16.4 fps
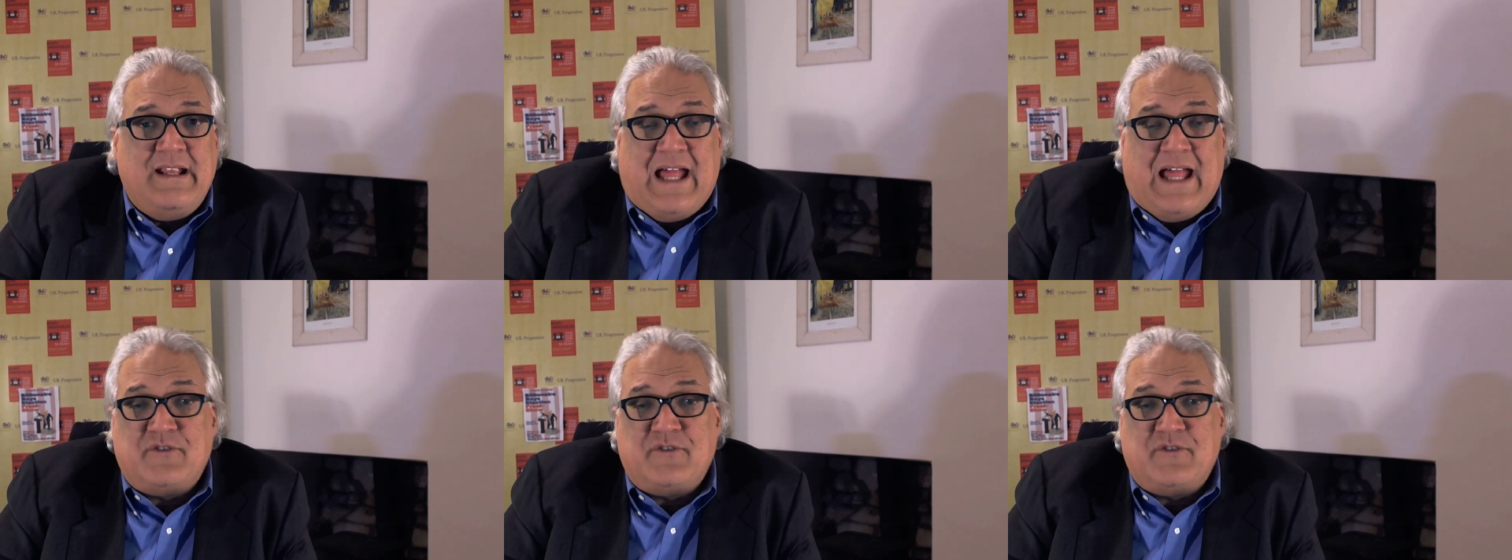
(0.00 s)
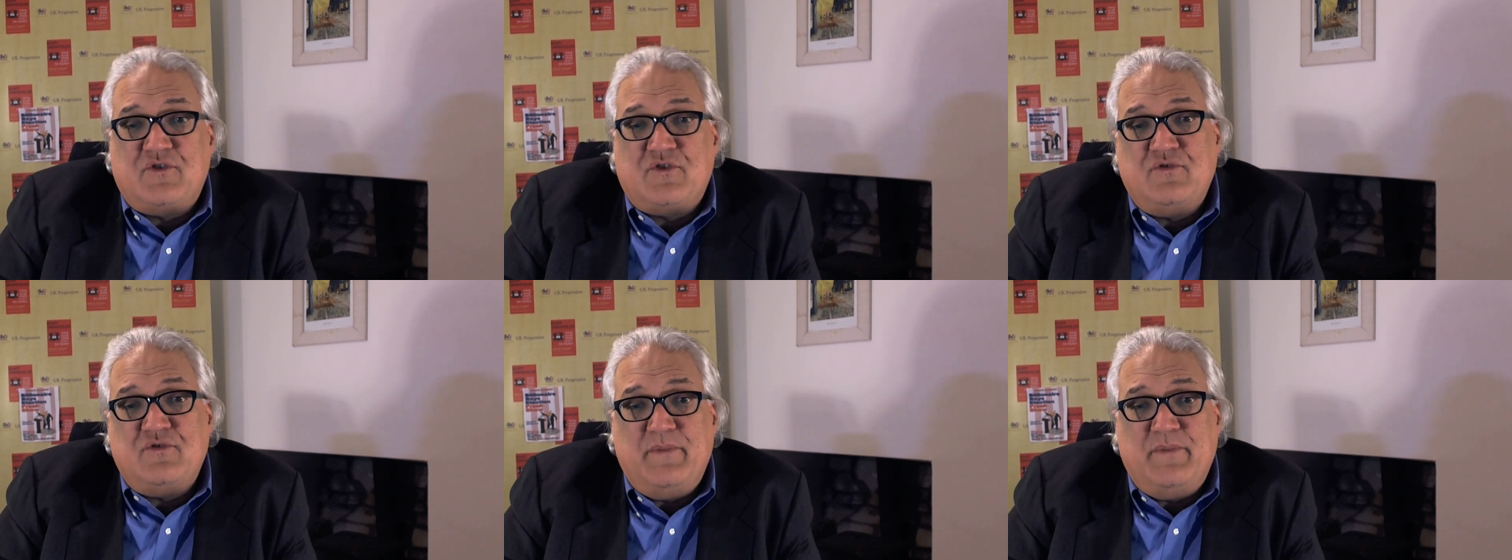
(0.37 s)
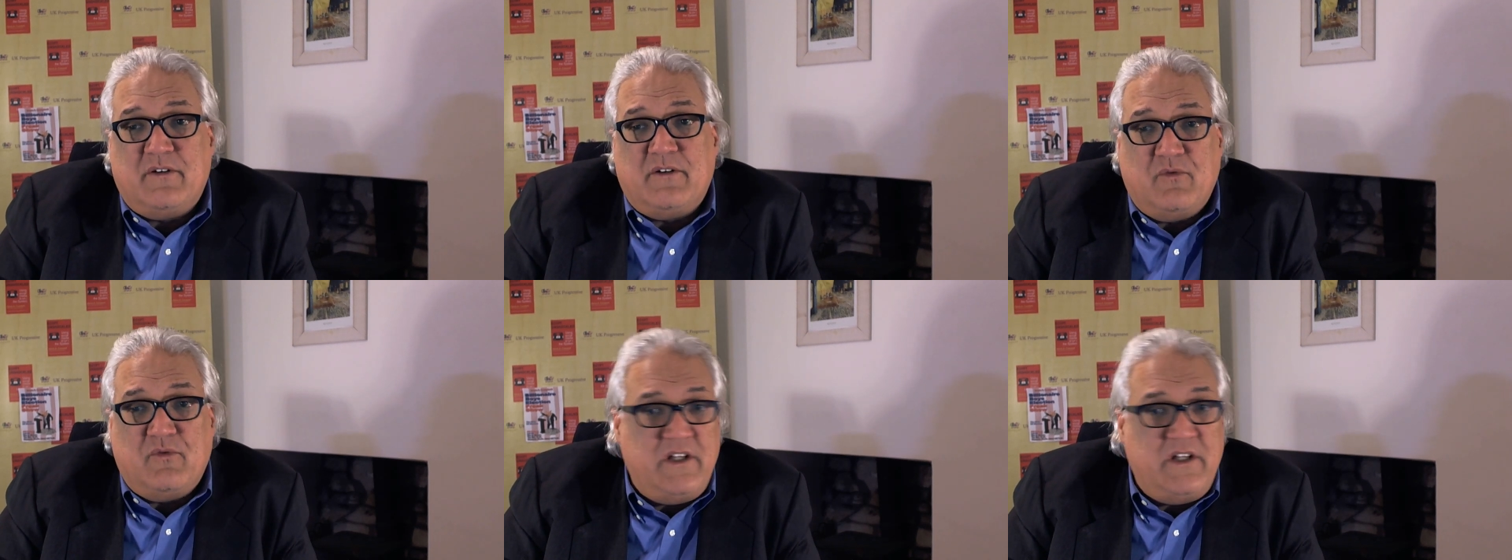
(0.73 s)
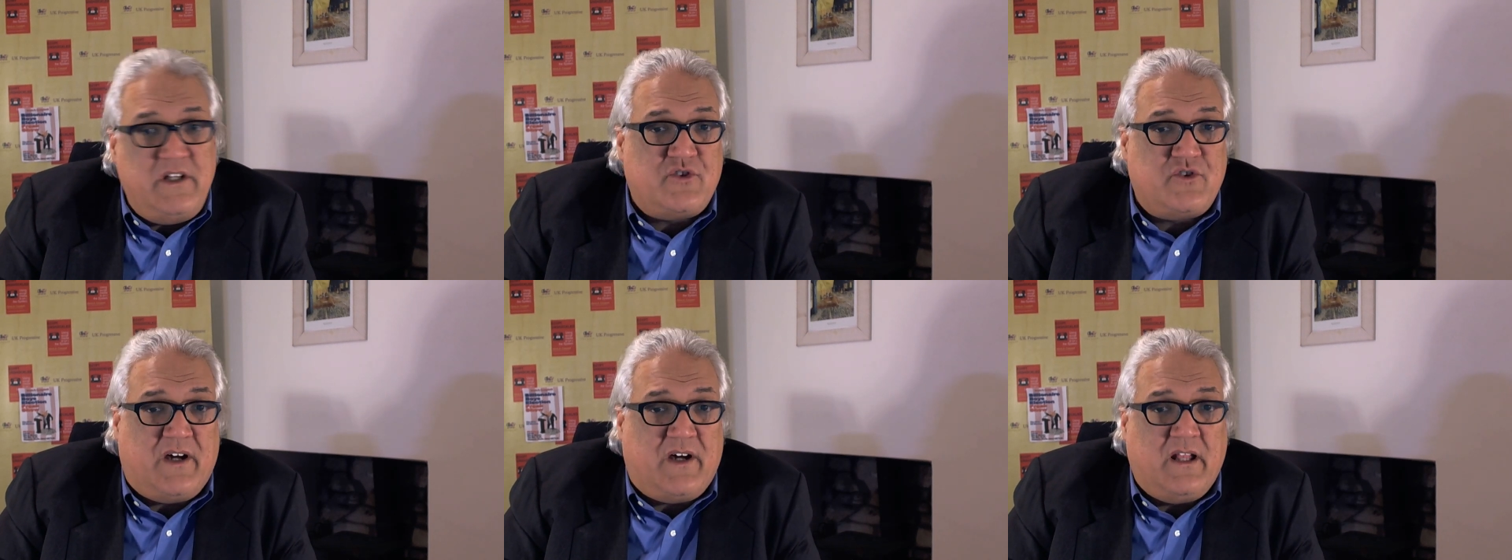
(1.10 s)
now soon to be a
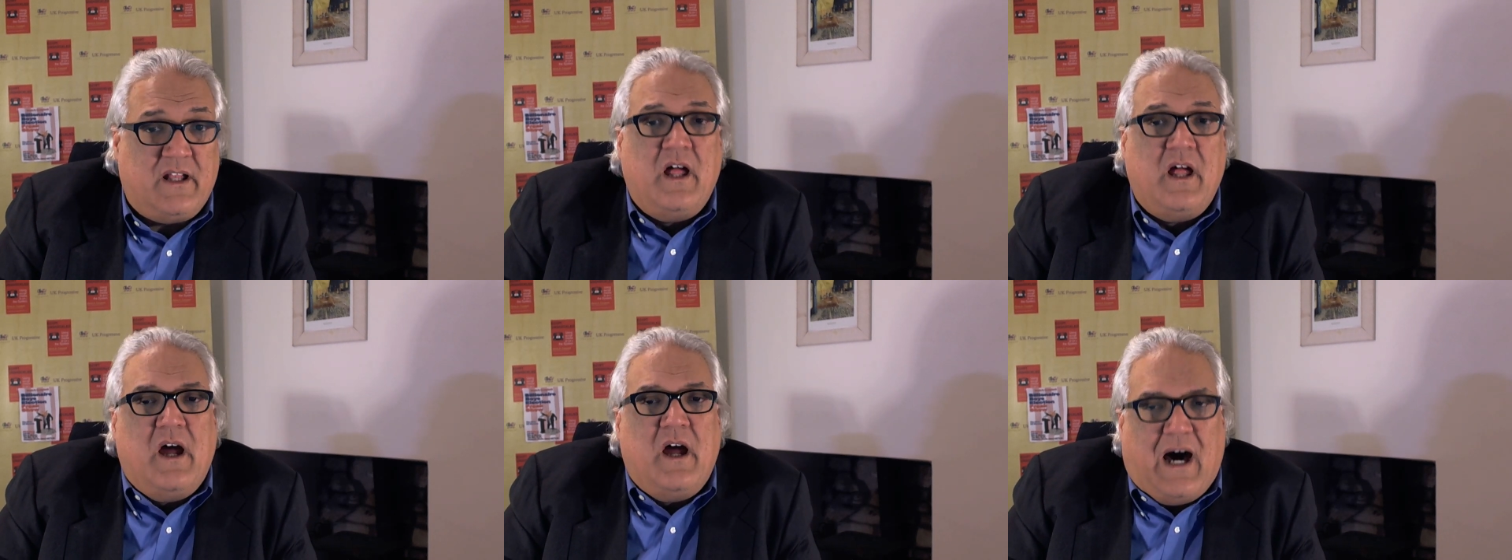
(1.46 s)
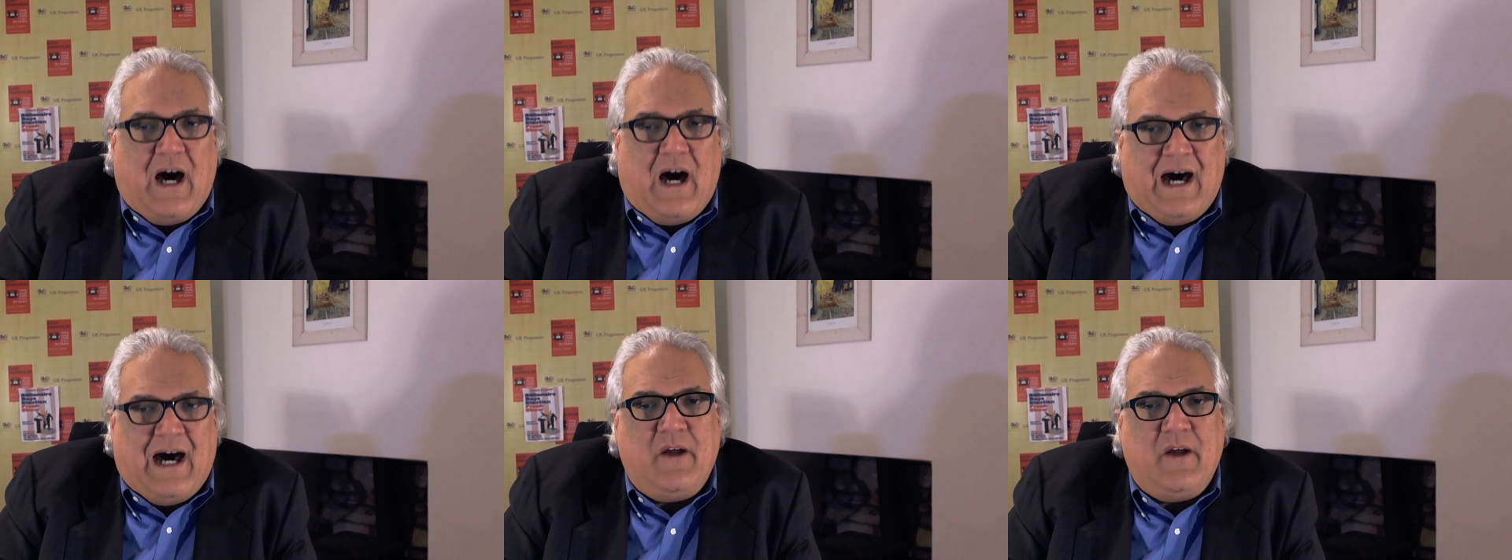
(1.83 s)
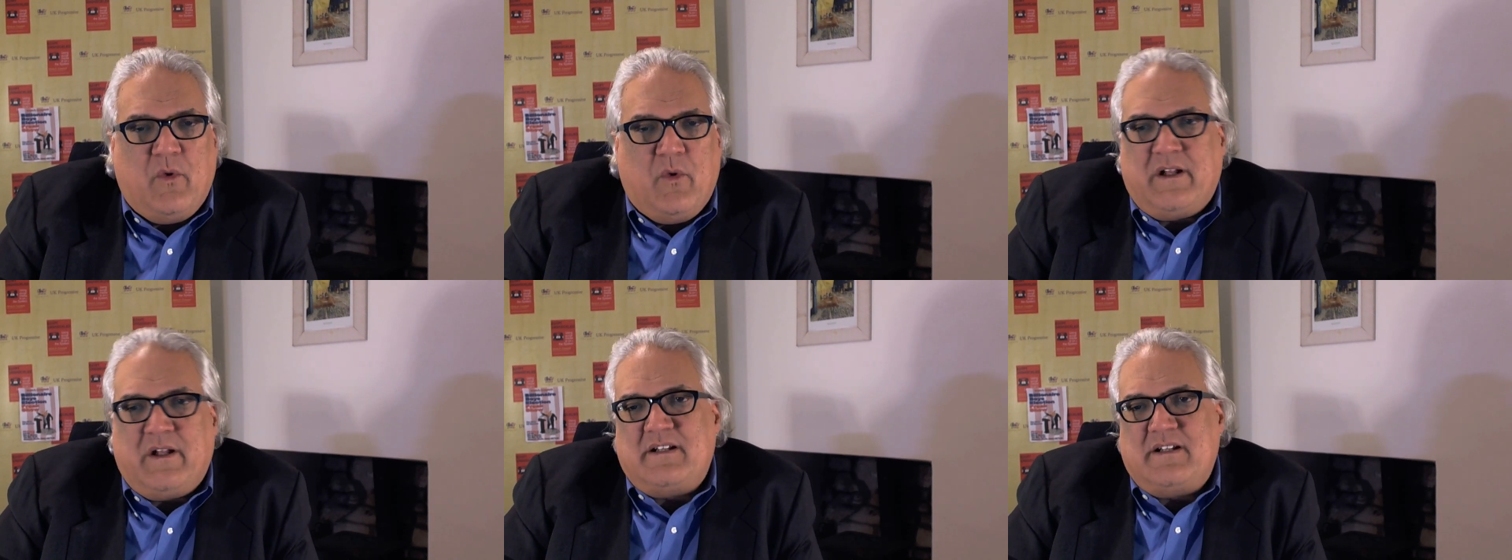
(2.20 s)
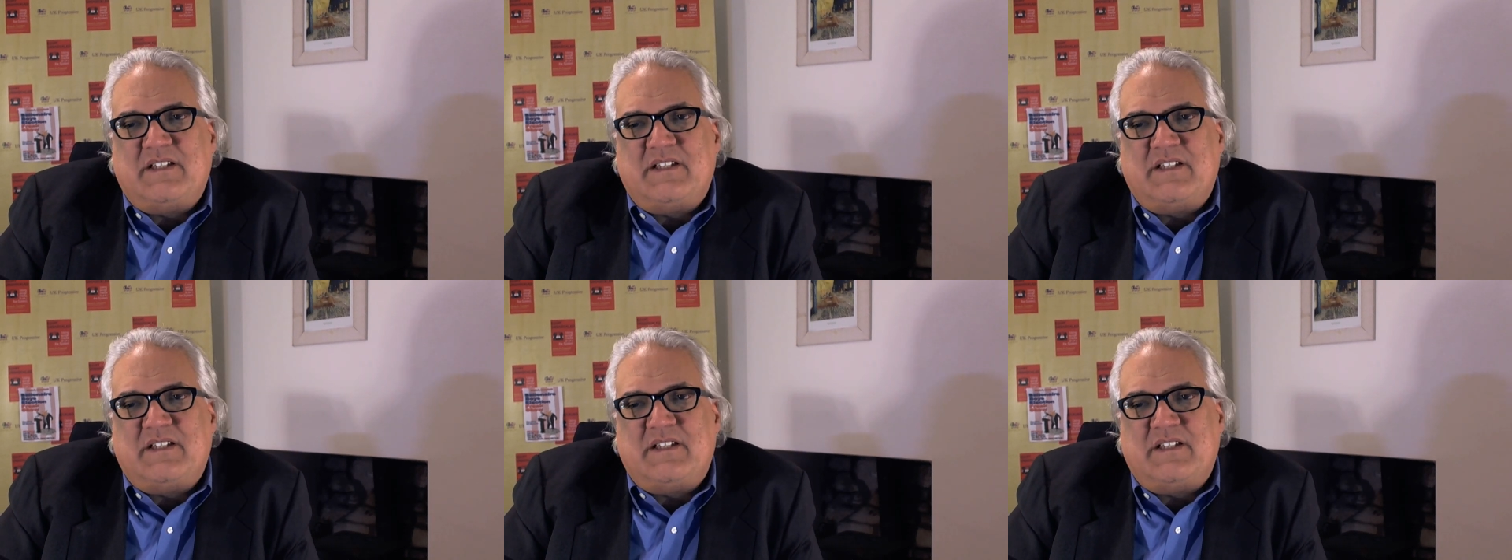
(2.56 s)
retrial, I wanted to